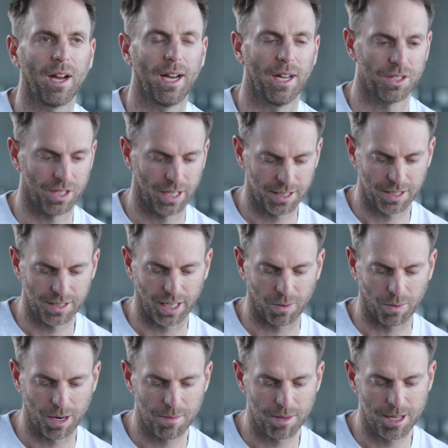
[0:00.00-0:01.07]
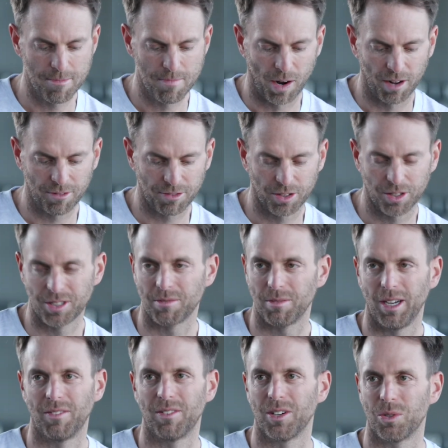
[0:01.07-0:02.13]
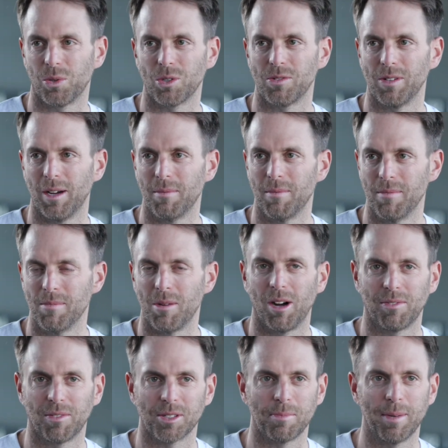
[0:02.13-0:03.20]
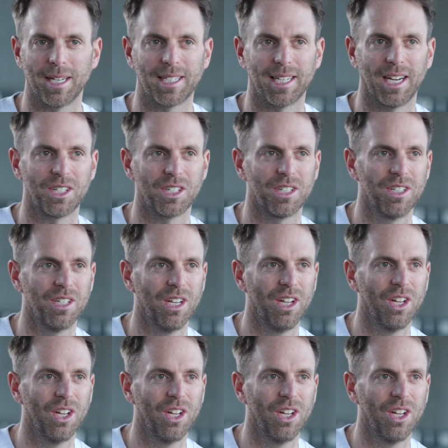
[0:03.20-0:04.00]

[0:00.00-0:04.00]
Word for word: uh, so that's the second one empathy. Mindfulness, everyone talks about mindfulness meditation.